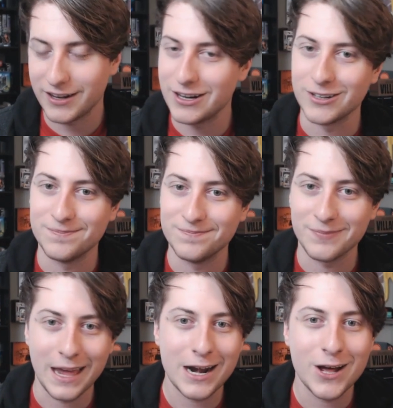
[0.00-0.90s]
I don't know.
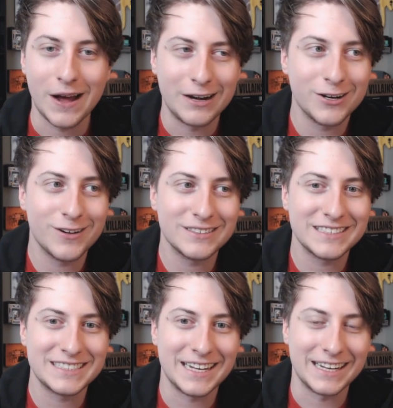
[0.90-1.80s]
I don't know. I don't know
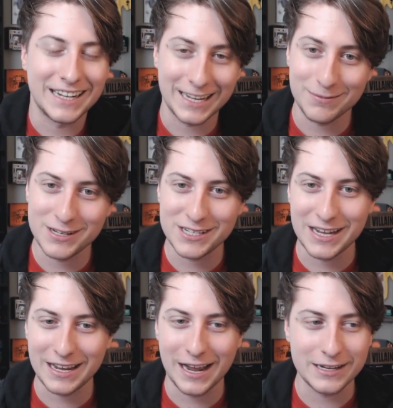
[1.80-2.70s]
what to say. Like, I'm
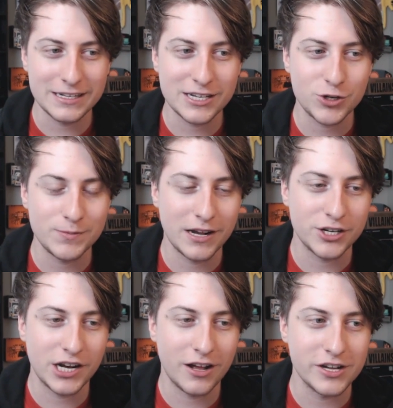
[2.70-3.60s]
just like, I did the strip
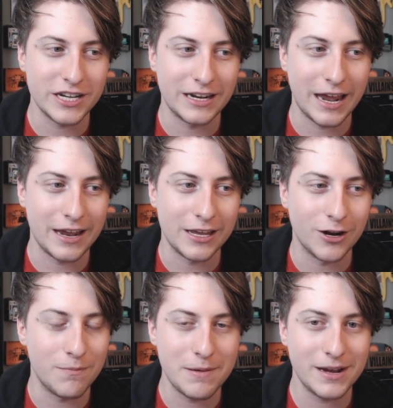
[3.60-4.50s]
down challenge and
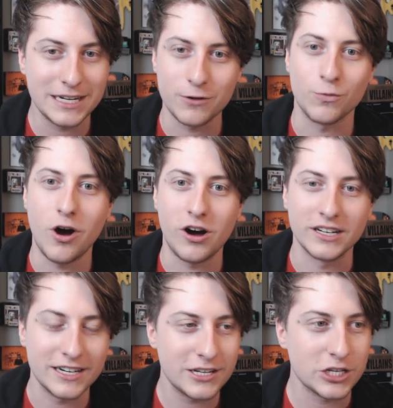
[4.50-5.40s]
maybe I did it
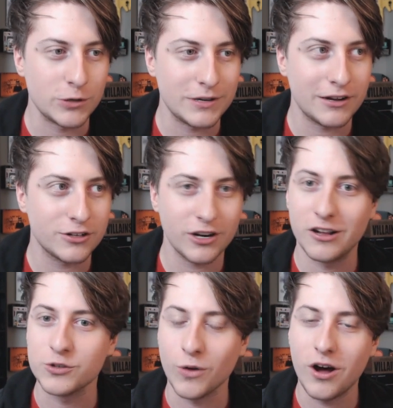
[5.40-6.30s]
wrong. Did I do the strip down
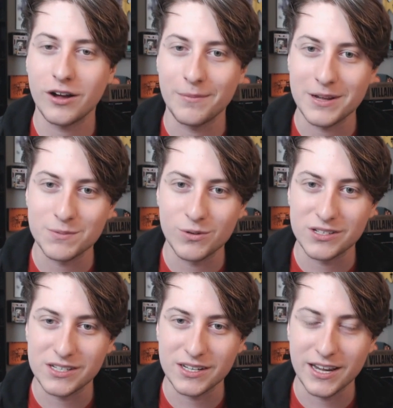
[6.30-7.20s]
challenge wrong? Am I
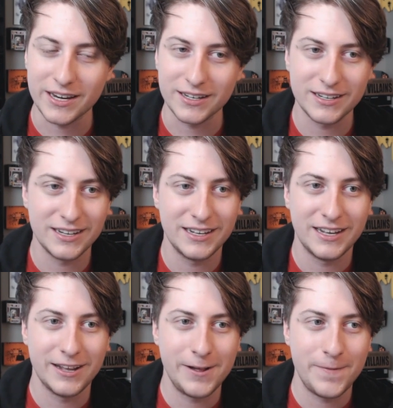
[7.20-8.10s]
supposed to like
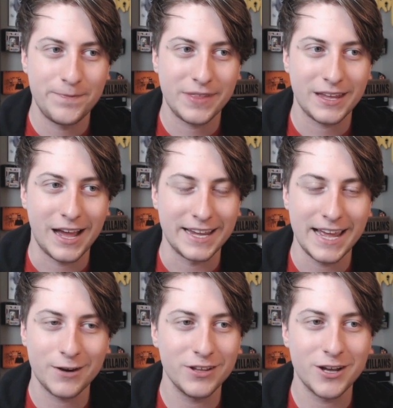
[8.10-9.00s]
I
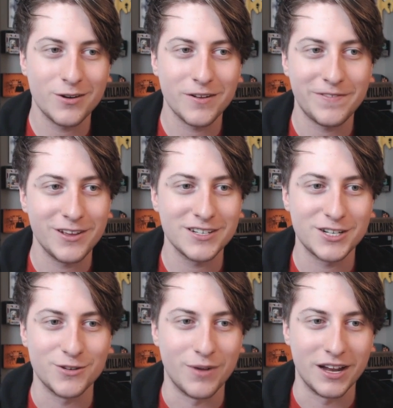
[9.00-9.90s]
can't really go into fields
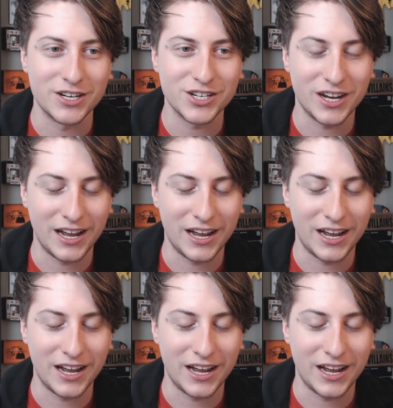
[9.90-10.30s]
too much.